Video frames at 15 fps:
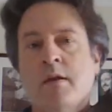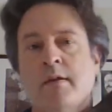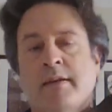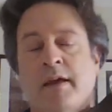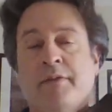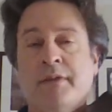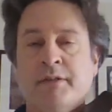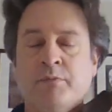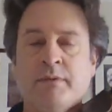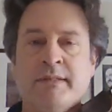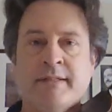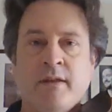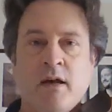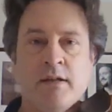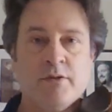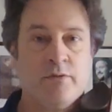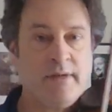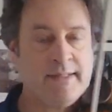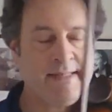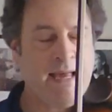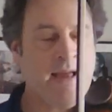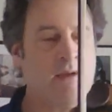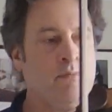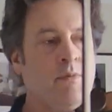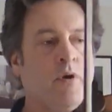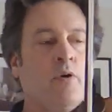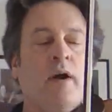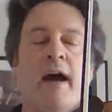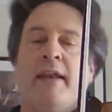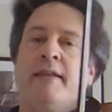Now this one starts on a down
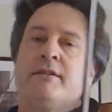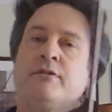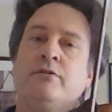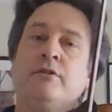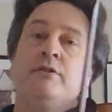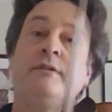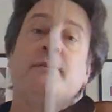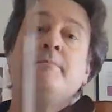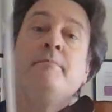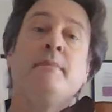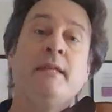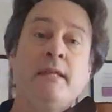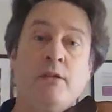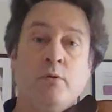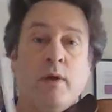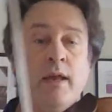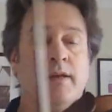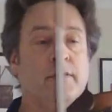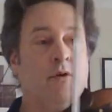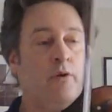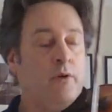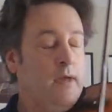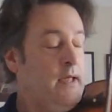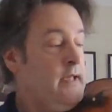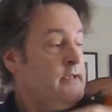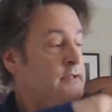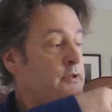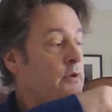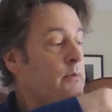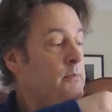bow and it's going to diminuendo.
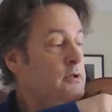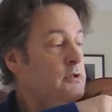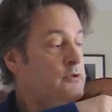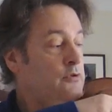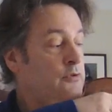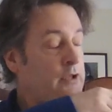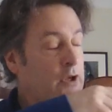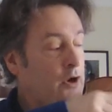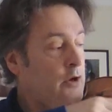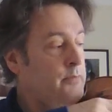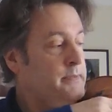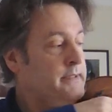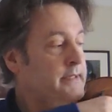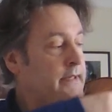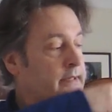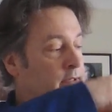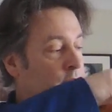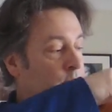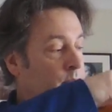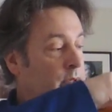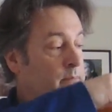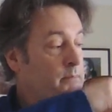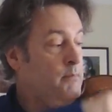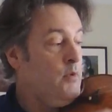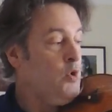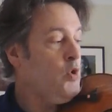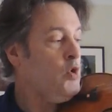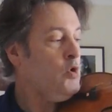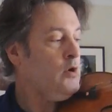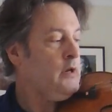So I'm going to do the opposite. It's going to be
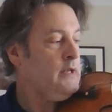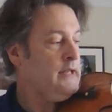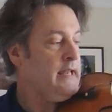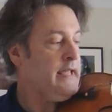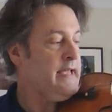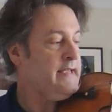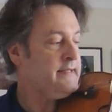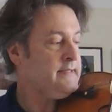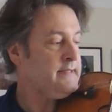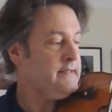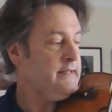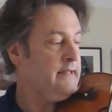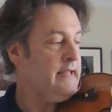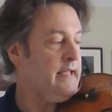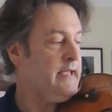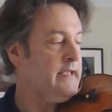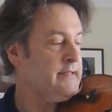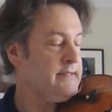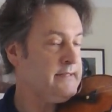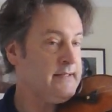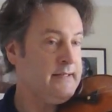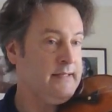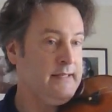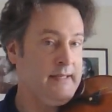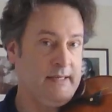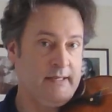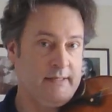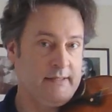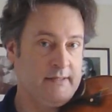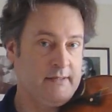more, less, less,
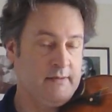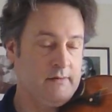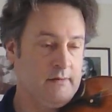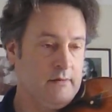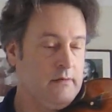least.